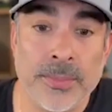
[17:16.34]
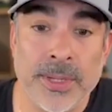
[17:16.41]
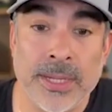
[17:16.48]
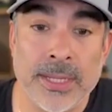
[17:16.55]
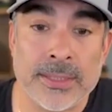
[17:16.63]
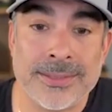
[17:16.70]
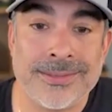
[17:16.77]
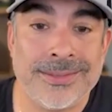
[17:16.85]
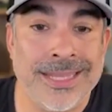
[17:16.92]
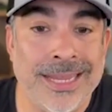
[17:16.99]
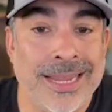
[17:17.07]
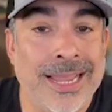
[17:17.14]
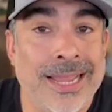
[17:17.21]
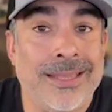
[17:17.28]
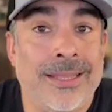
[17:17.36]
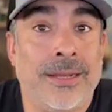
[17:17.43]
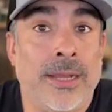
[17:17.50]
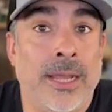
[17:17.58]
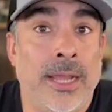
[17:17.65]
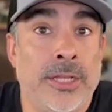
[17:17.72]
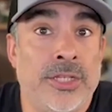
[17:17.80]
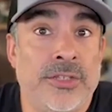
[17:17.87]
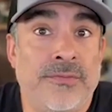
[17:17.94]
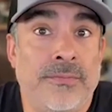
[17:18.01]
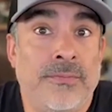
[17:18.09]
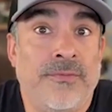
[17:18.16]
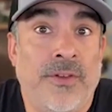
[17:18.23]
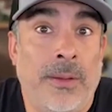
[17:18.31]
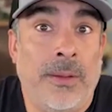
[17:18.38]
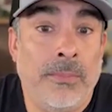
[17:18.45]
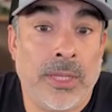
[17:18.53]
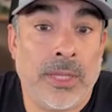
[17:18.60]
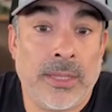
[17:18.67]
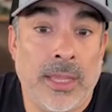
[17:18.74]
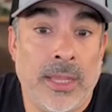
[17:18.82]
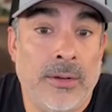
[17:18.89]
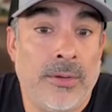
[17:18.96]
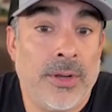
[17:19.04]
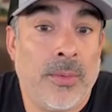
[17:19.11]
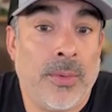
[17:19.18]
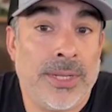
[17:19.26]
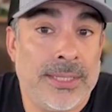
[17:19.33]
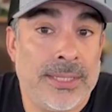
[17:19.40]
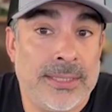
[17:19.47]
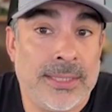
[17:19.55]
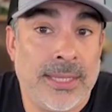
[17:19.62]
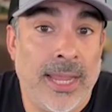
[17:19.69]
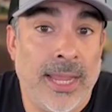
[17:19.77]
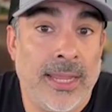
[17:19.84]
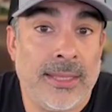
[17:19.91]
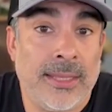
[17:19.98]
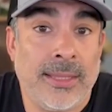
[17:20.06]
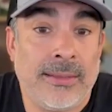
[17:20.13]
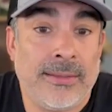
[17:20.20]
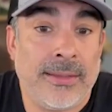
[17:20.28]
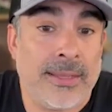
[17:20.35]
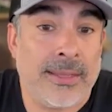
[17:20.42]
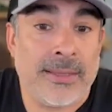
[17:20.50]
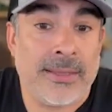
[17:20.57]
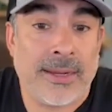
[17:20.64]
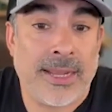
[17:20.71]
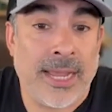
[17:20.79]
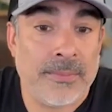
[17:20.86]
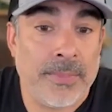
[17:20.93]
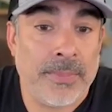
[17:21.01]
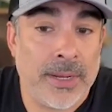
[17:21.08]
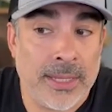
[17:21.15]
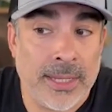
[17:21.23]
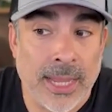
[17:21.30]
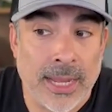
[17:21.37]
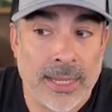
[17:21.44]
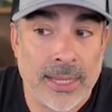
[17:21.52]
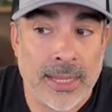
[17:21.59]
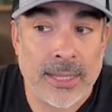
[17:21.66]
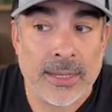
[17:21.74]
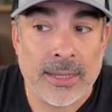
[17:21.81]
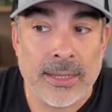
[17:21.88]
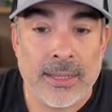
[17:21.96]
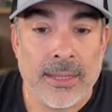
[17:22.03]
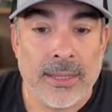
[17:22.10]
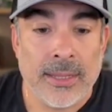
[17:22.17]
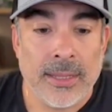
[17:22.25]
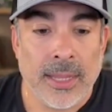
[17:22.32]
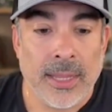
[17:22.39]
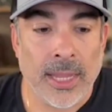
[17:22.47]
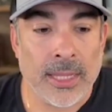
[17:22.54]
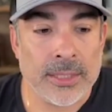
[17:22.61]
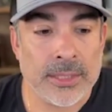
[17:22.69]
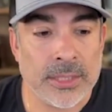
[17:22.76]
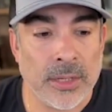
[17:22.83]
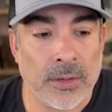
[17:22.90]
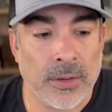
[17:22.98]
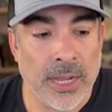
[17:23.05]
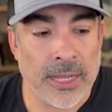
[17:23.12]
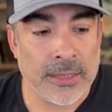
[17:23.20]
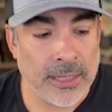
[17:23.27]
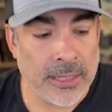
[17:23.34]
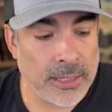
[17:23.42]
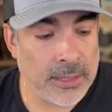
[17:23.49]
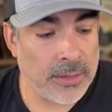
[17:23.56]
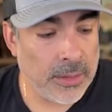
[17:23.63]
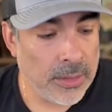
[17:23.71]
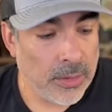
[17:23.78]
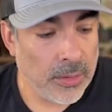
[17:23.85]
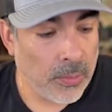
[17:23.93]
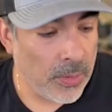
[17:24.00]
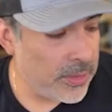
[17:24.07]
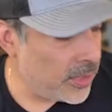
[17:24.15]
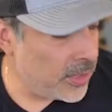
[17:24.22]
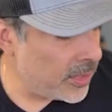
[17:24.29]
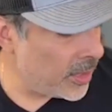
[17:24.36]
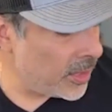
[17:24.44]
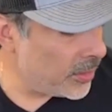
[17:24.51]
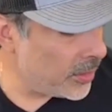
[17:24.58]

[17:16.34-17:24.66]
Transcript: because they kind they're kind of just fumbling they don't know what to say they, they they're kind of barely getting it and so i think one thing that you